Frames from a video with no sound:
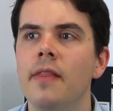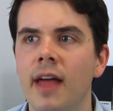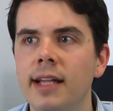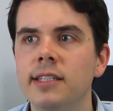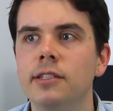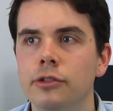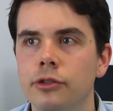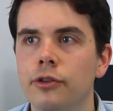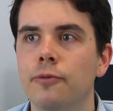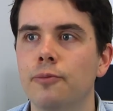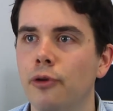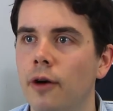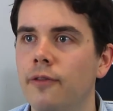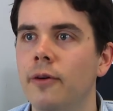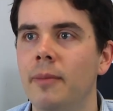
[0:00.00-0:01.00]
That's the sort of
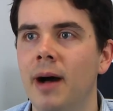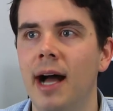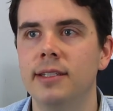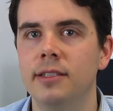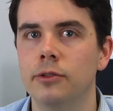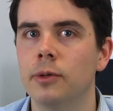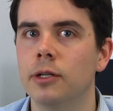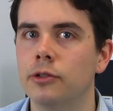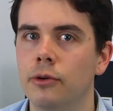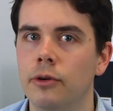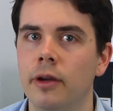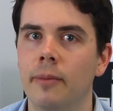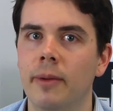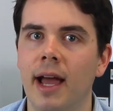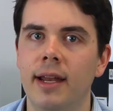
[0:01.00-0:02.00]
profit margins we're
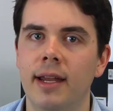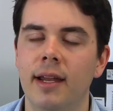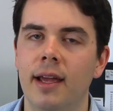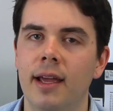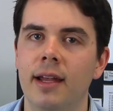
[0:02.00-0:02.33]
talking about in a,